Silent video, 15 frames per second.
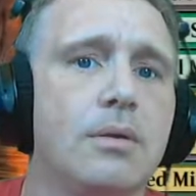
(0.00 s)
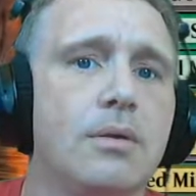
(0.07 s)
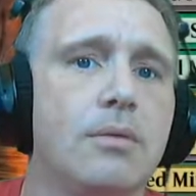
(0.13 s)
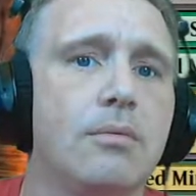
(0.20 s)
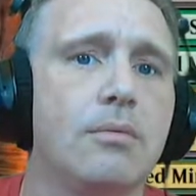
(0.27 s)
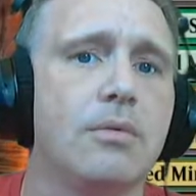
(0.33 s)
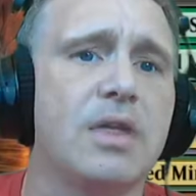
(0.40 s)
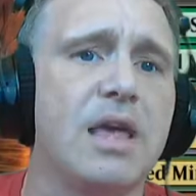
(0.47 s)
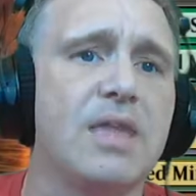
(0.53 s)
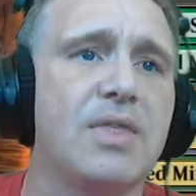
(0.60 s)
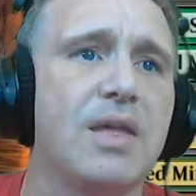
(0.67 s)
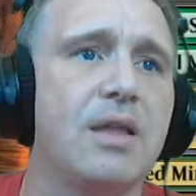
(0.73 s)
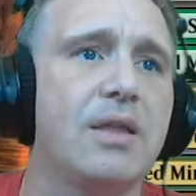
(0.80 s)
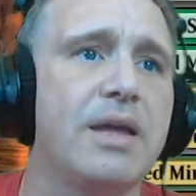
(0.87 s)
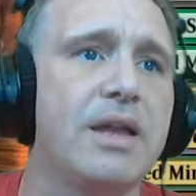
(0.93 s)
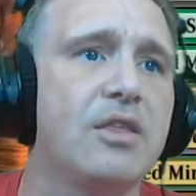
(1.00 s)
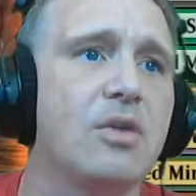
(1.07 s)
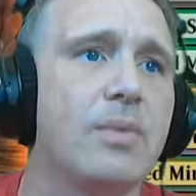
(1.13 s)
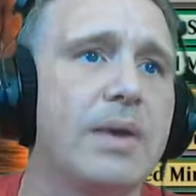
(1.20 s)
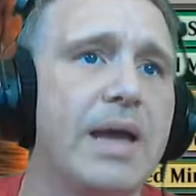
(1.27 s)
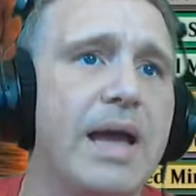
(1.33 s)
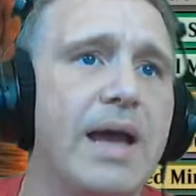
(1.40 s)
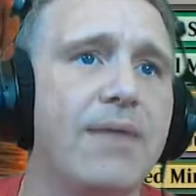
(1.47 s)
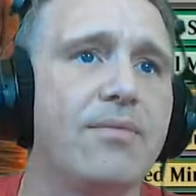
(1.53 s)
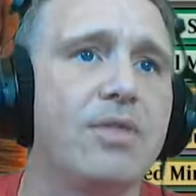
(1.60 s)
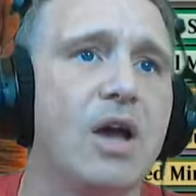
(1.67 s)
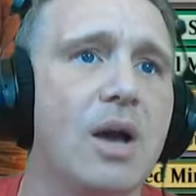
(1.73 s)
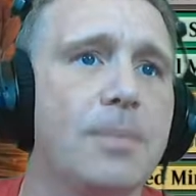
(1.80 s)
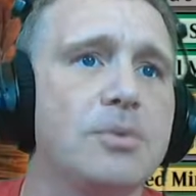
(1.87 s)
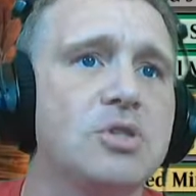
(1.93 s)
We'll take that land so we have
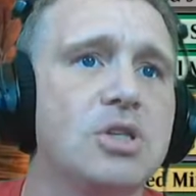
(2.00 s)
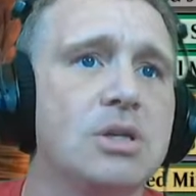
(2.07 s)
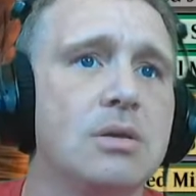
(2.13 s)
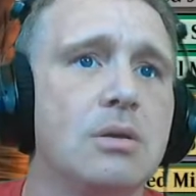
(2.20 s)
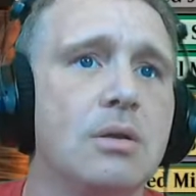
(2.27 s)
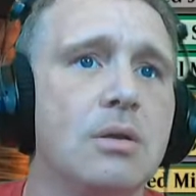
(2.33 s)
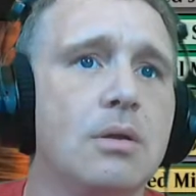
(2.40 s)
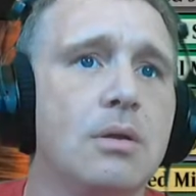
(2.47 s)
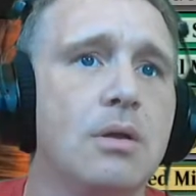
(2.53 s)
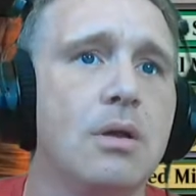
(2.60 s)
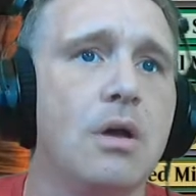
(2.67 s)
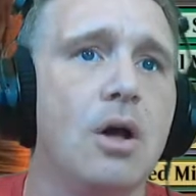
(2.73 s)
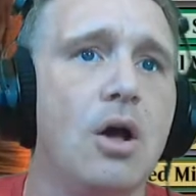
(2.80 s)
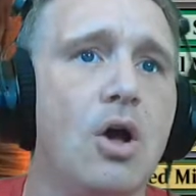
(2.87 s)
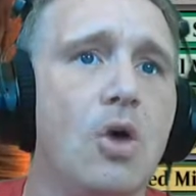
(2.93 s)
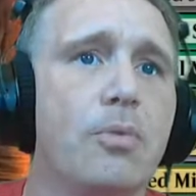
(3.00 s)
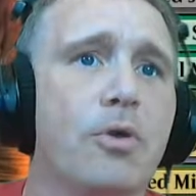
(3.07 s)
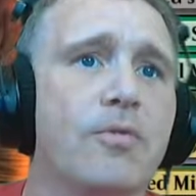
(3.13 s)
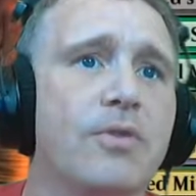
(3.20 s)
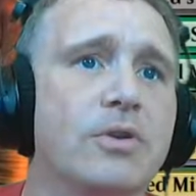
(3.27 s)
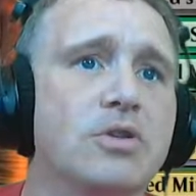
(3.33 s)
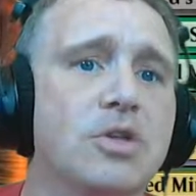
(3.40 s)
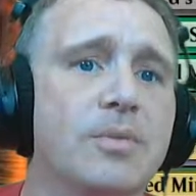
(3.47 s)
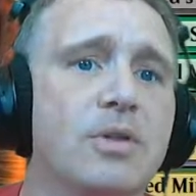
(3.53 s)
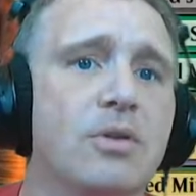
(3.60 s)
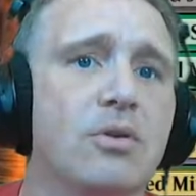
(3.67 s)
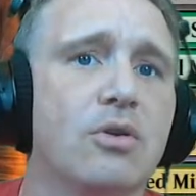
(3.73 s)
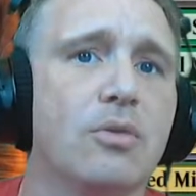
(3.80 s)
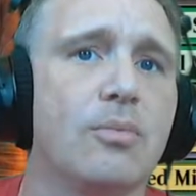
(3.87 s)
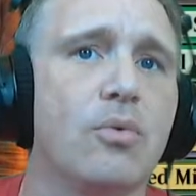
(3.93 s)
the option. Oh, perfect. Tribute to
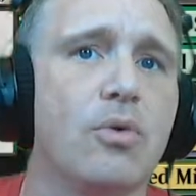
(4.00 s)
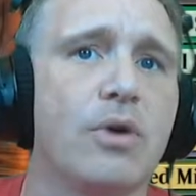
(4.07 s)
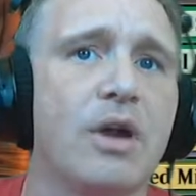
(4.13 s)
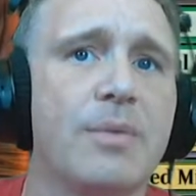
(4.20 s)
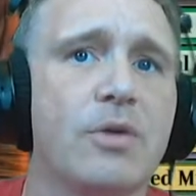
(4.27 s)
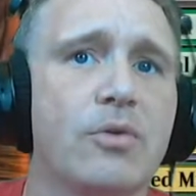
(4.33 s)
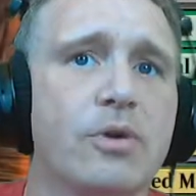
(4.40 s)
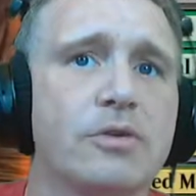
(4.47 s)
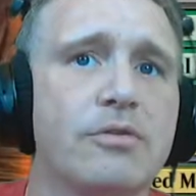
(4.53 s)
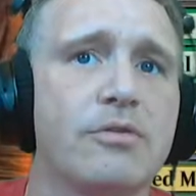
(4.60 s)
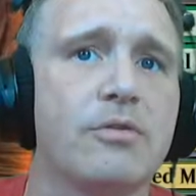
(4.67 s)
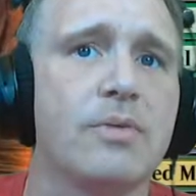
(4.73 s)
Urborg. How many creatures do I